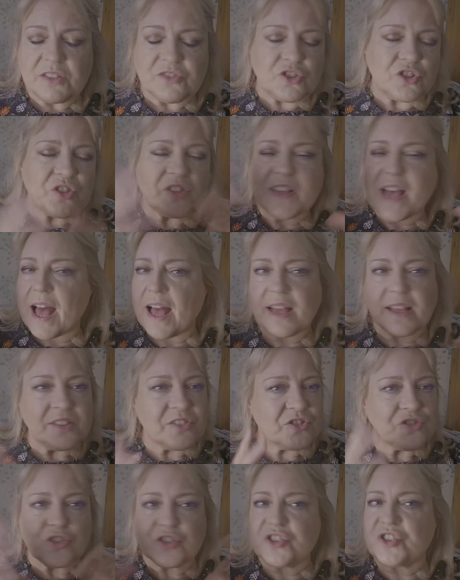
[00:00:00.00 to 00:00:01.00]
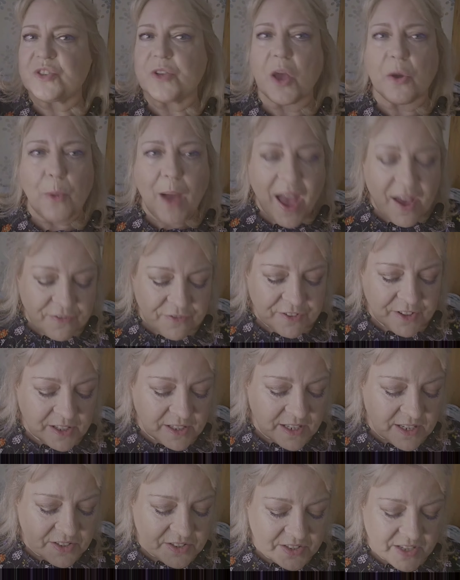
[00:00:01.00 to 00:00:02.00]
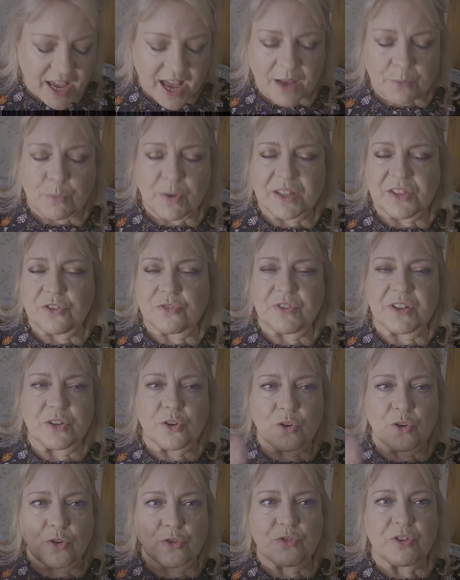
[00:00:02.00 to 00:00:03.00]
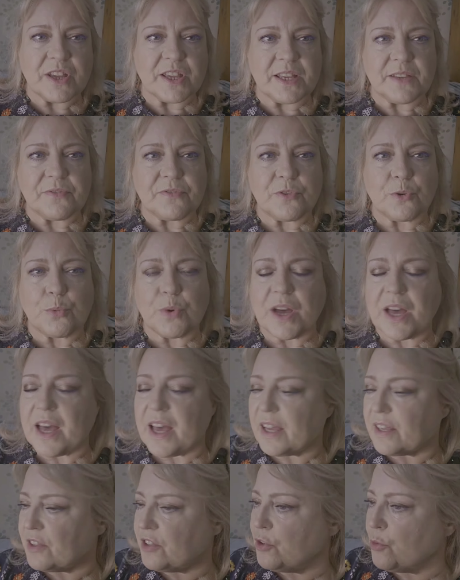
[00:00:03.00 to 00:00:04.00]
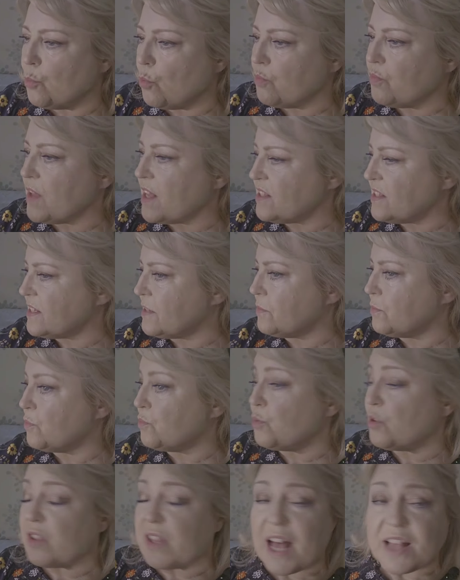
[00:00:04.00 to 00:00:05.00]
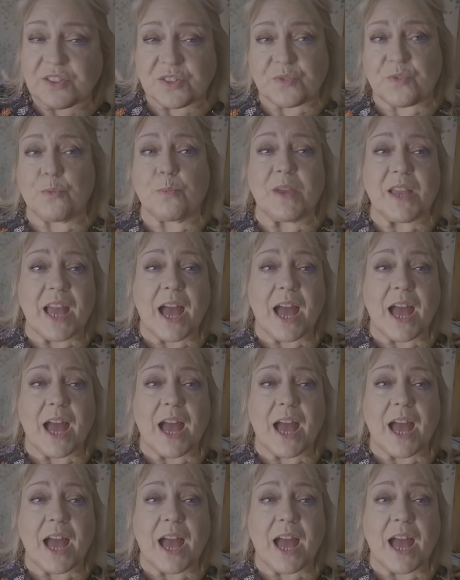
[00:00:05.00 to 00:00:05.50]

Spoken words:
it's just so effortless. And when you're in a hurry for work, that's for